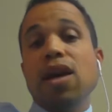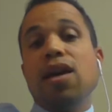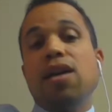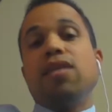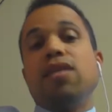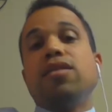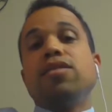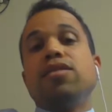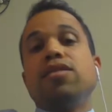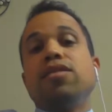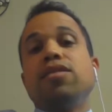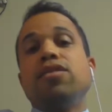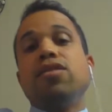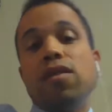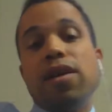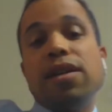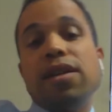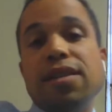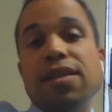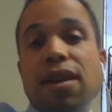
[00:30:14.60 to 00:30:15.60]
Yeah,
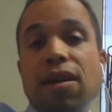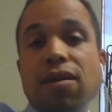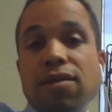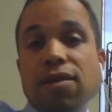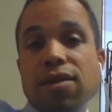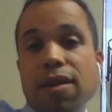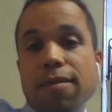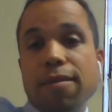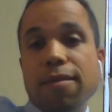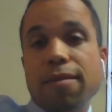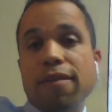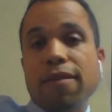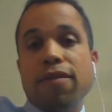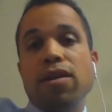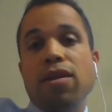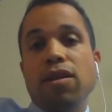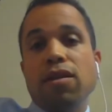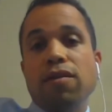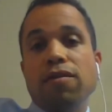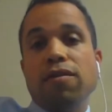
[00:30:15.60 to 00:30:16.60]
so it sounds like,
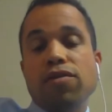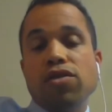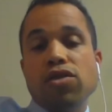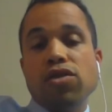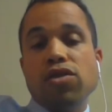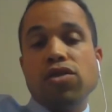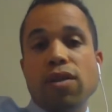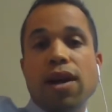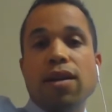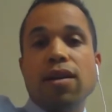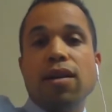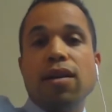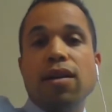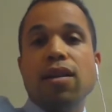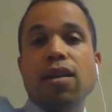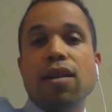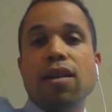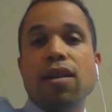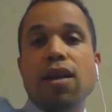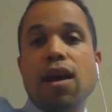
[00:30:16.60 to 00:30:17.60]
my friend, that you've
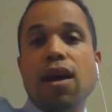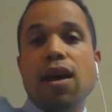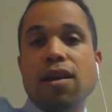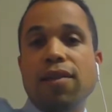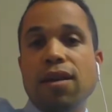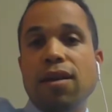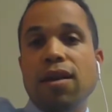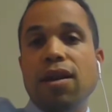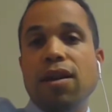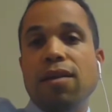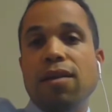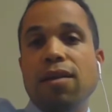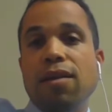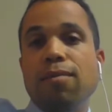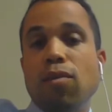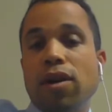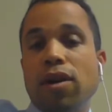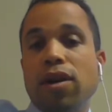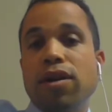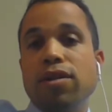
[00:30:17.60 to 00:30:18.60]
tried a lot of
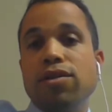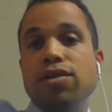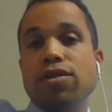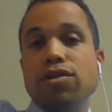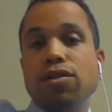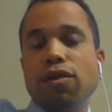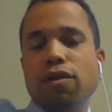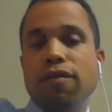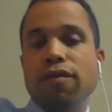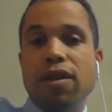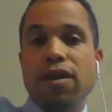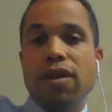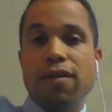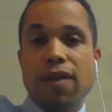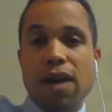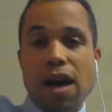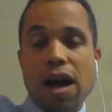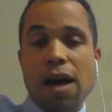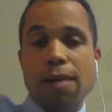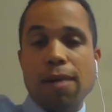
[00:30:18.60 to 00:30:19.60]
the more
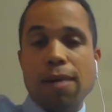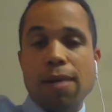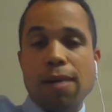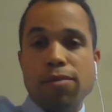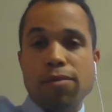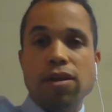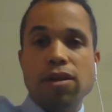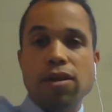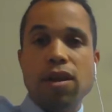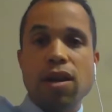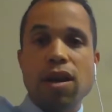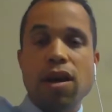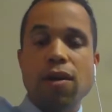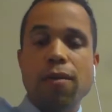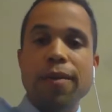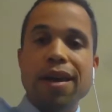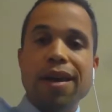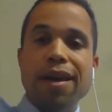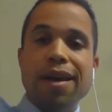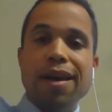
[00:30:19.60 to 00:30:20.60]
conservative options,
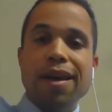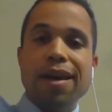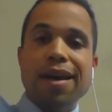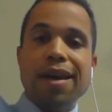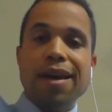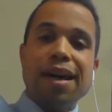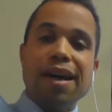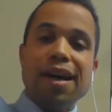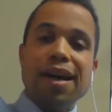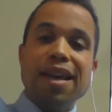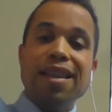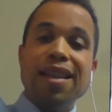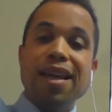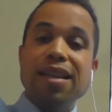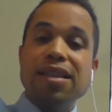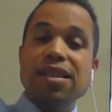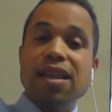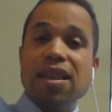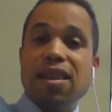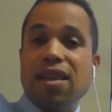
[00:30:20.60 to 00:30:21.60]
you know, uh,
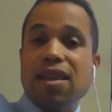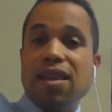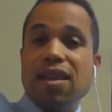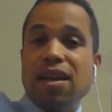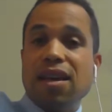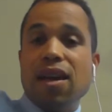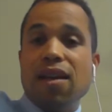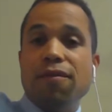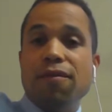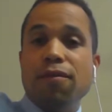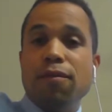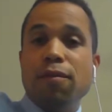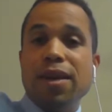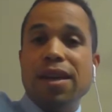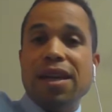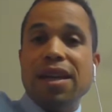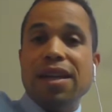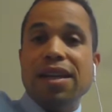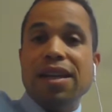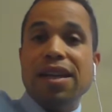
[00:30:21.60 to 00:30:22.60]
and that's the thing.
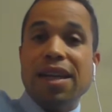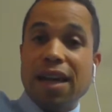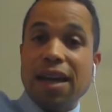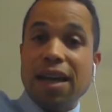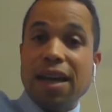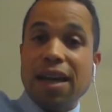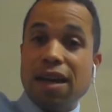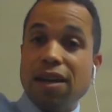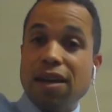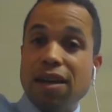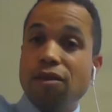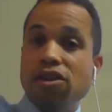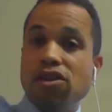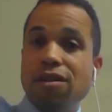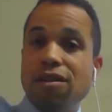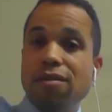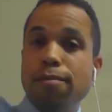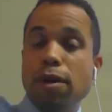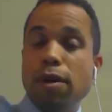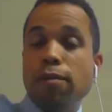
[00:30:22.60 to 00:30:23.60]
If we can get an
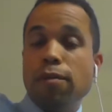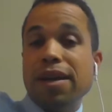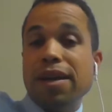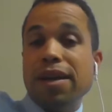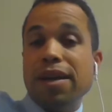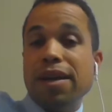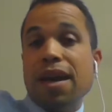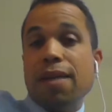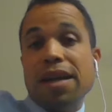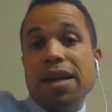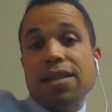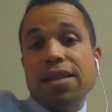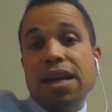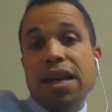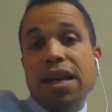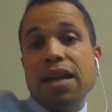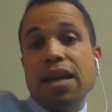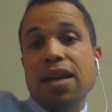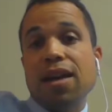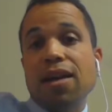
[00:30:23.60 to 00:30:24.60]
erection, but we can't
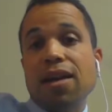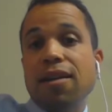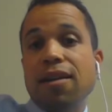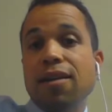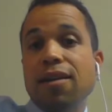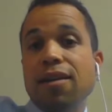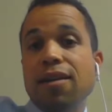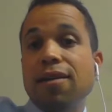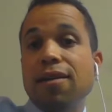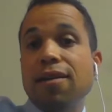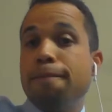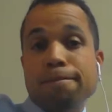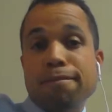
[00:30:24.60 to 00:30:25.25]
maintain it,